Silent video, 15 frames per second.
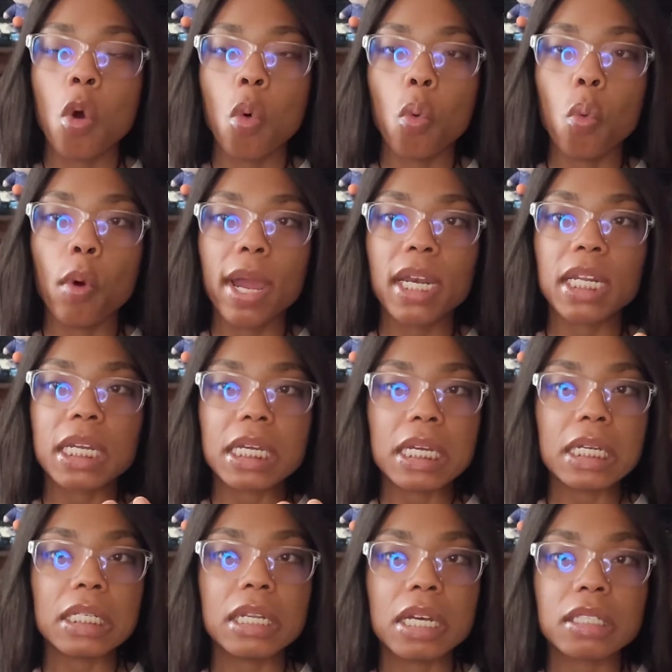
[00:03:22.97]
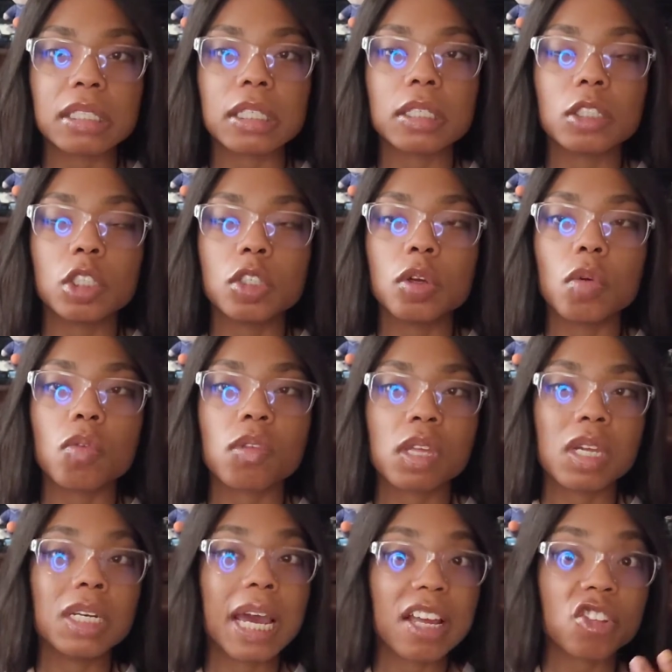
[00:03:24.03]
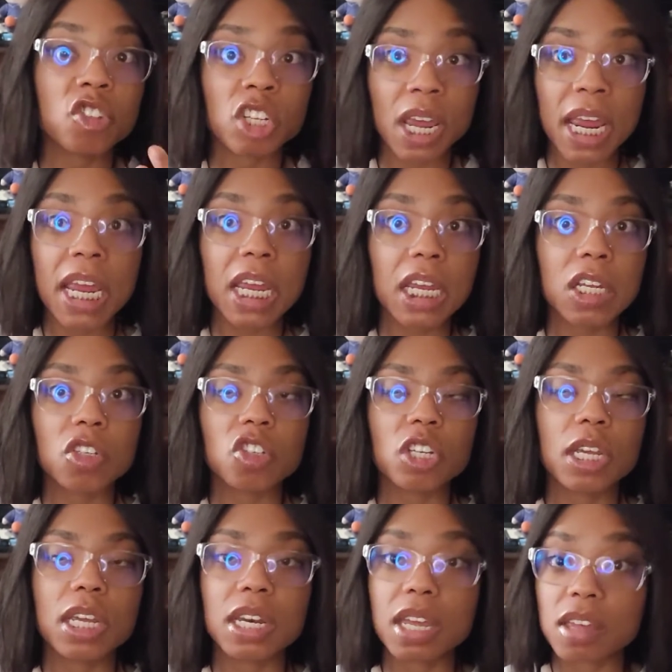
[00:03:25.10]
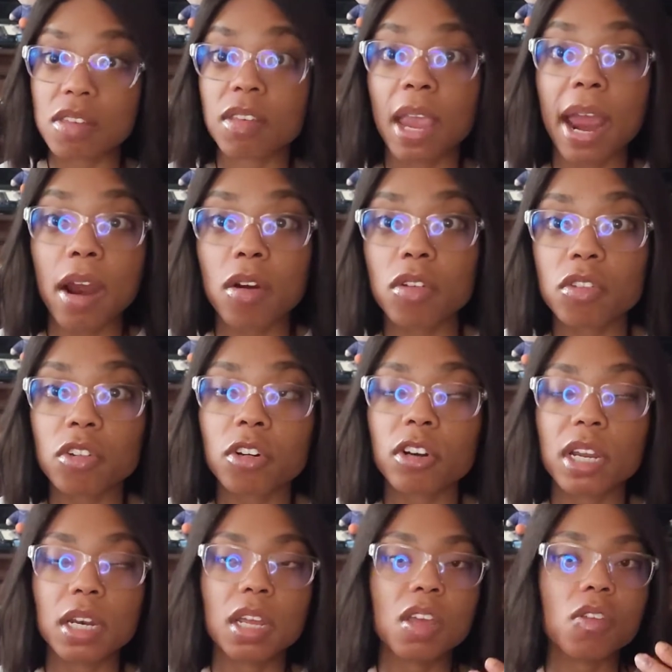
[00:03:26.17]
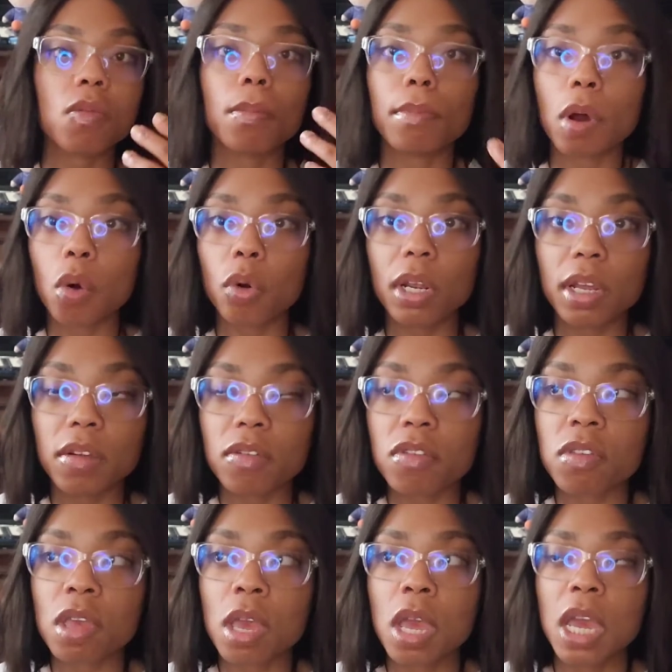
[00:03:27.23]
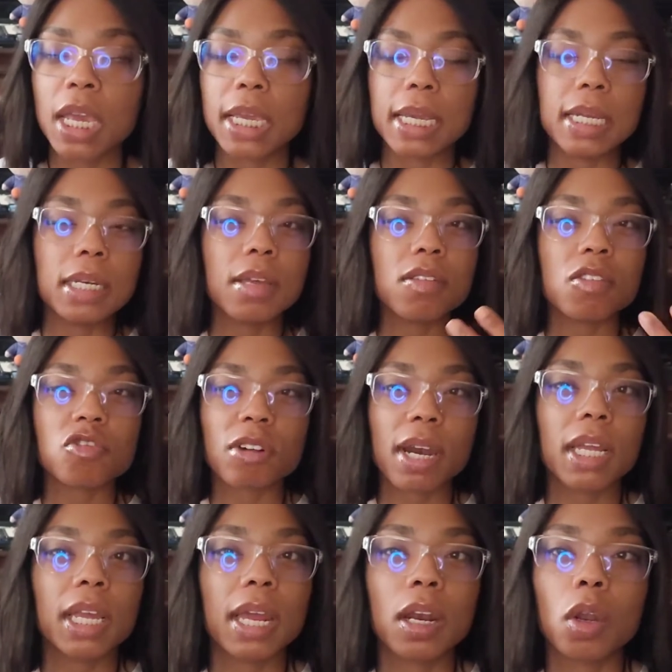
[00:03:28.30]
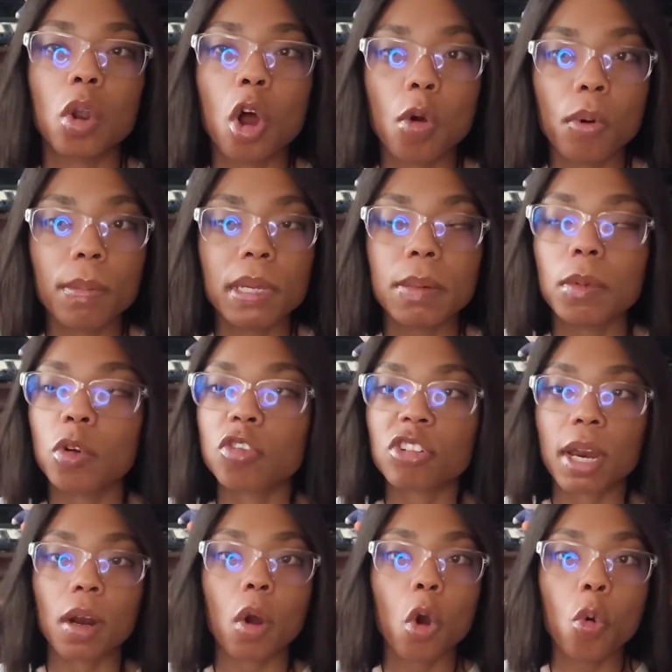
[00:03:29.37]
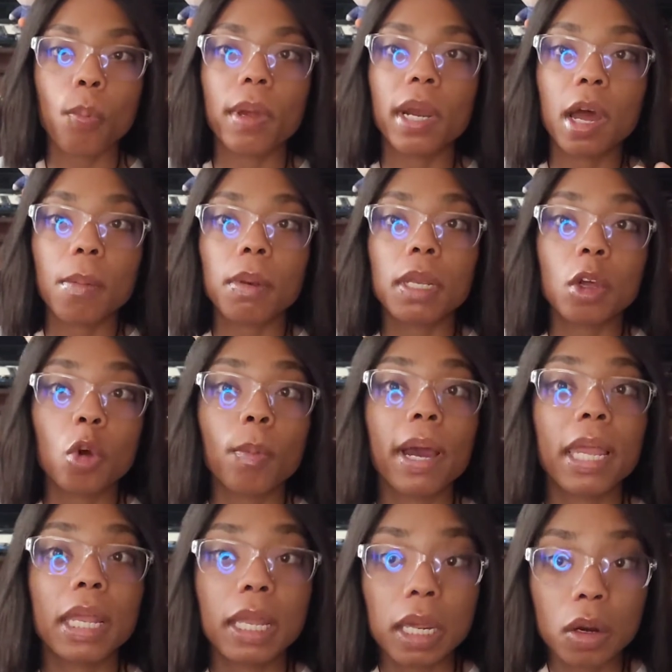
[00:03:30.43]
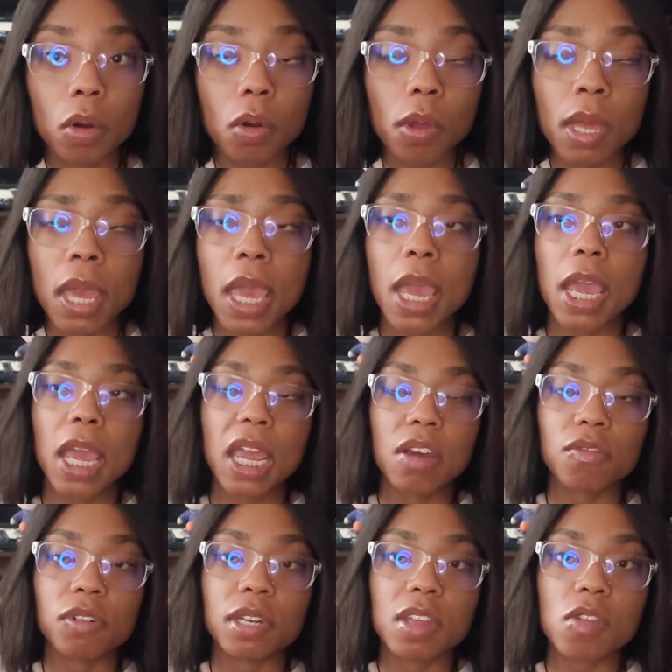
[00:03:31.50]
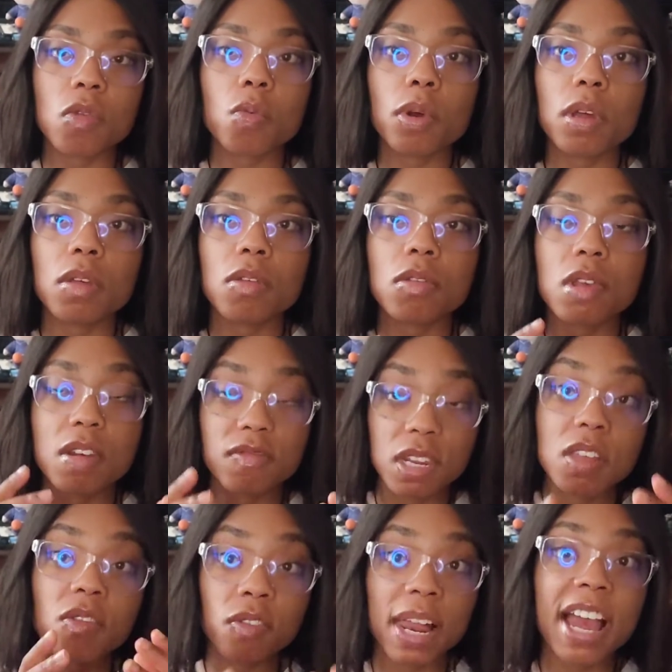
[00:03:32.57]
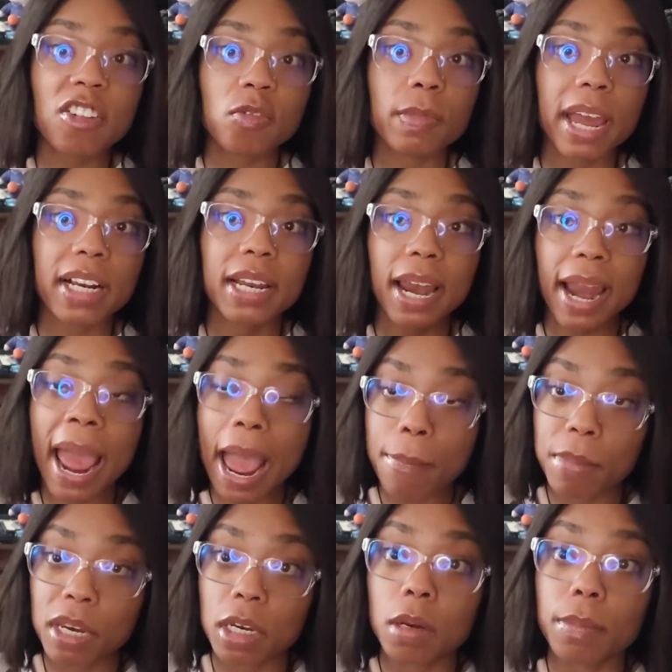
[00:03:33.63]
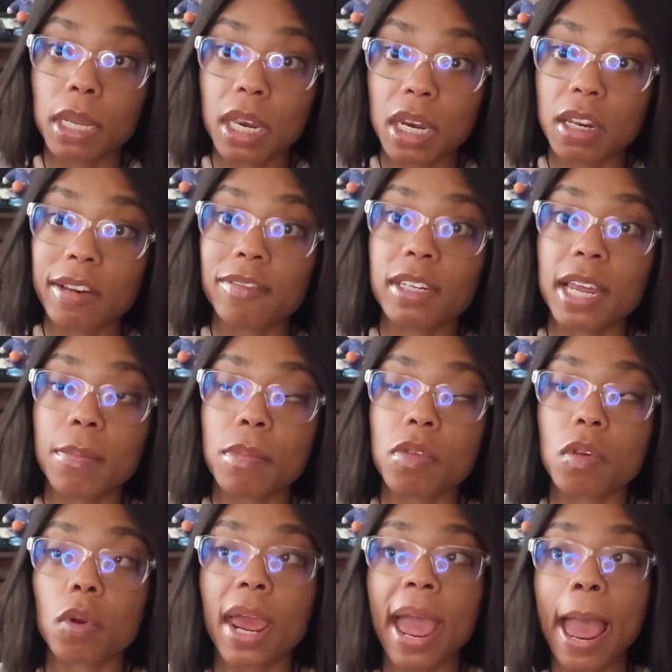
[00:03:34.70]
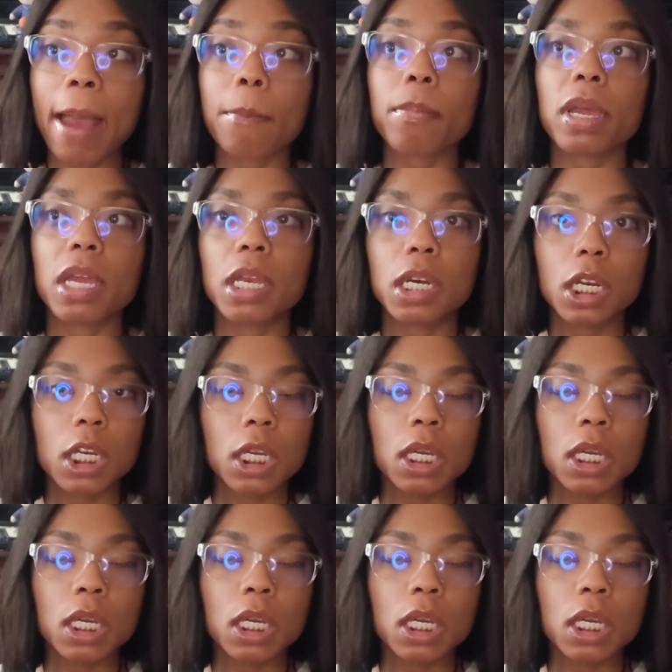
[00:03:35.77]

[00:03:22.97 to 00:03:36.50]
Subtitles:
when you don't see that change in his character, in his motives. He doesn't try to get along with people or try to open up little by little. If this flashback that happened in the beginning of the episode happened,